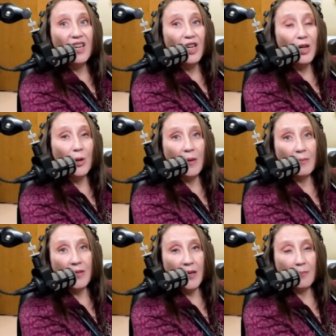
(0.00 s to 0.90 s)

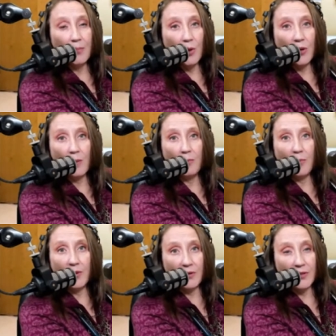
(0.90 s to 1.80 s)
maybe they broke up
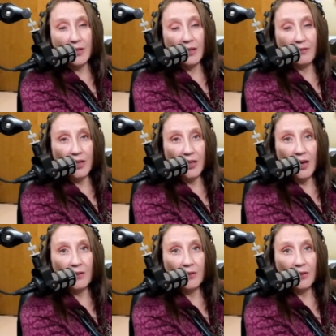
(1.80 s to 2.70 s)
with their significant
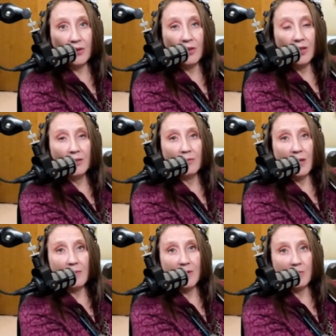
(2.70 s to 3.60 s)
other,
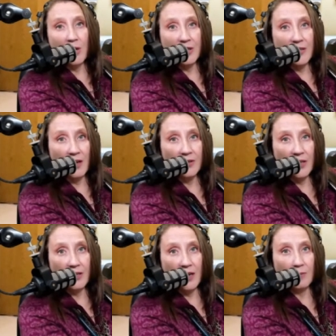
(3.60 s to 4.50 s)
maybe their boss yelled
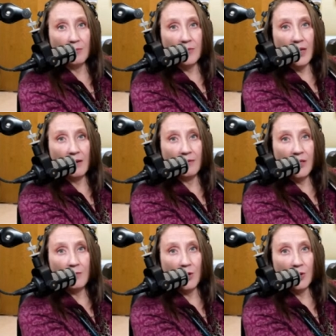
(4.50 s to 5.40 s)
at them. They have an
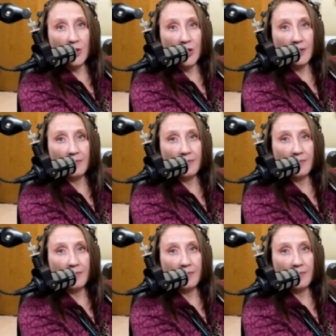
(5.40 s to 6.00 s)
emotion,